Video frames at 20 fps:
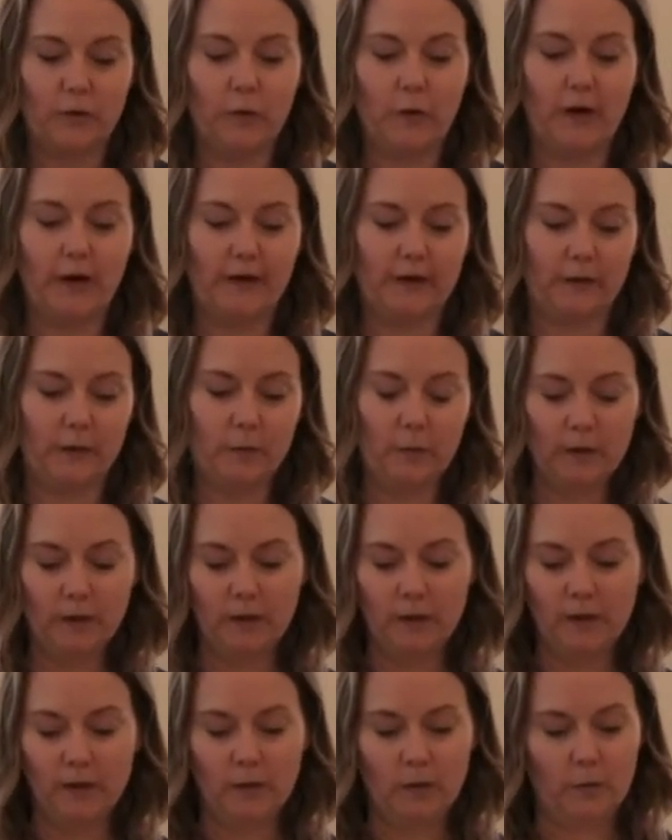Ohio,
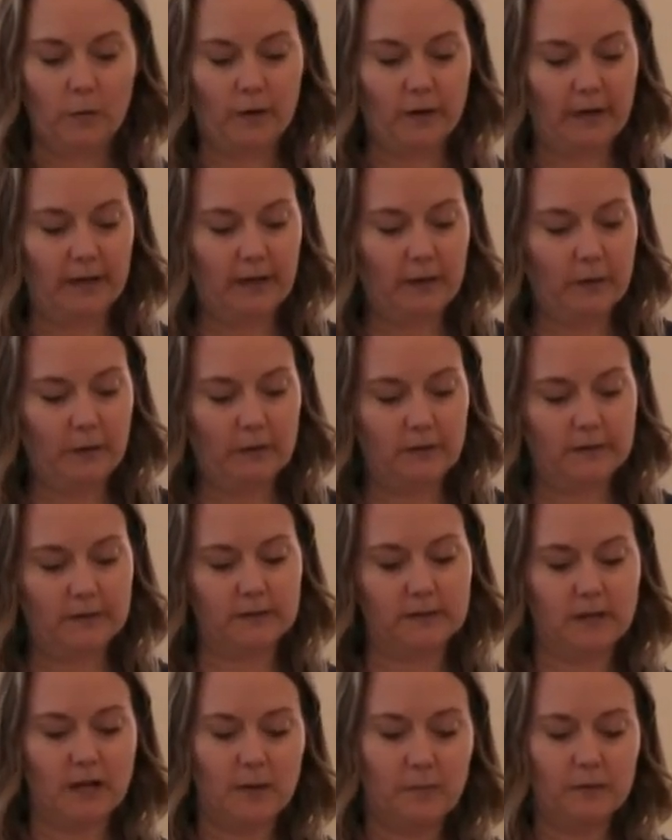where he holds
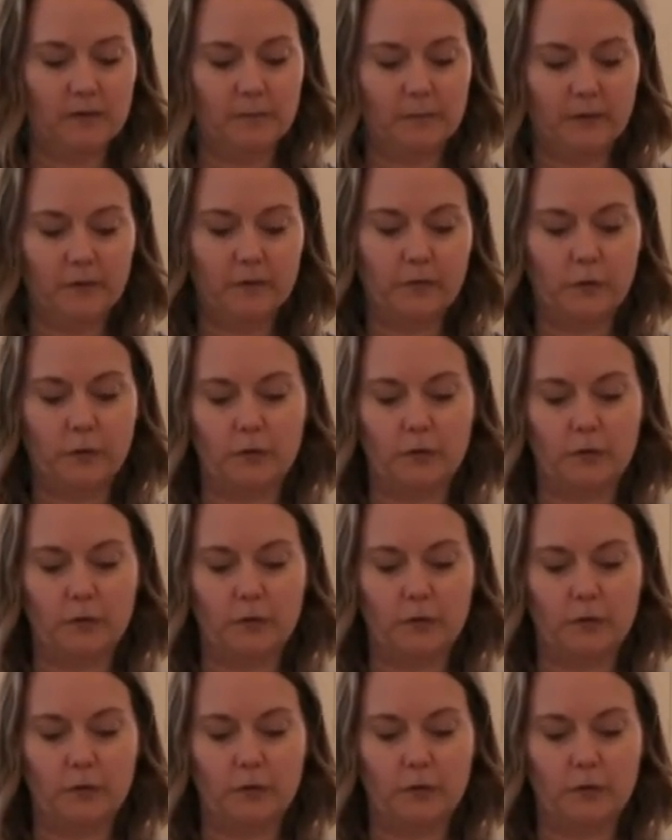the Thomas B.